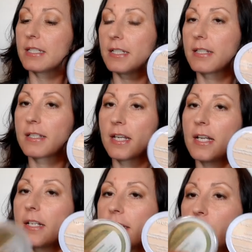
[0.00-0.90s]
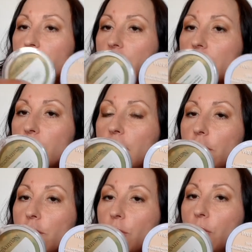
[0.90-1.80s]
is something similar
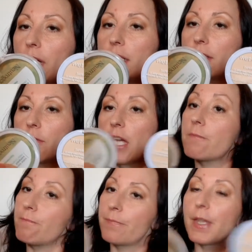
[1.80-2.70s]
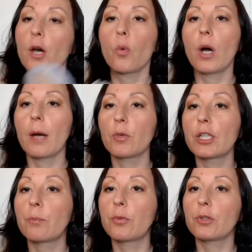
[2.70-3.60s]
to it. So yeah, I'm
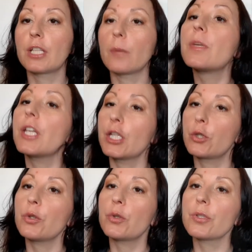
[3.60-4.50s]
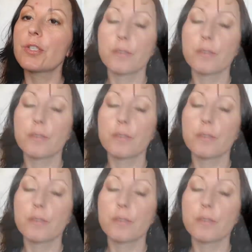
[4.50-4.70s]
gonna put them into use.